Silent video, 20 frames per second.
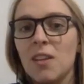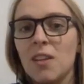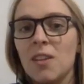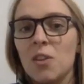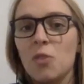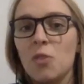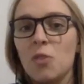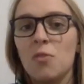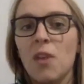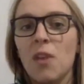
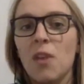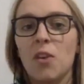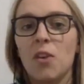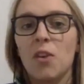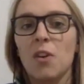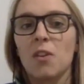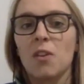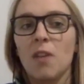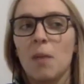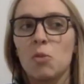
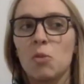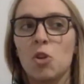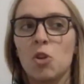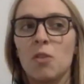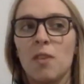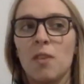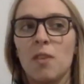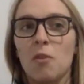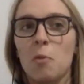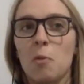I'm sure
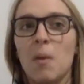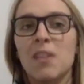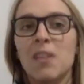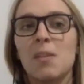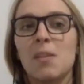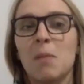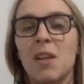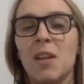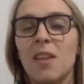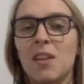you've never met
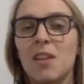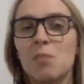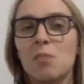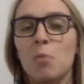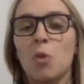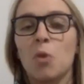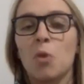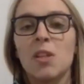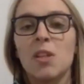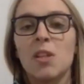somebody that's
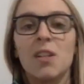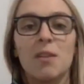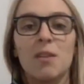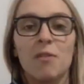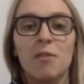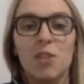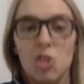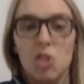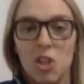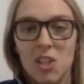protein
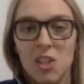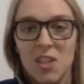deficient.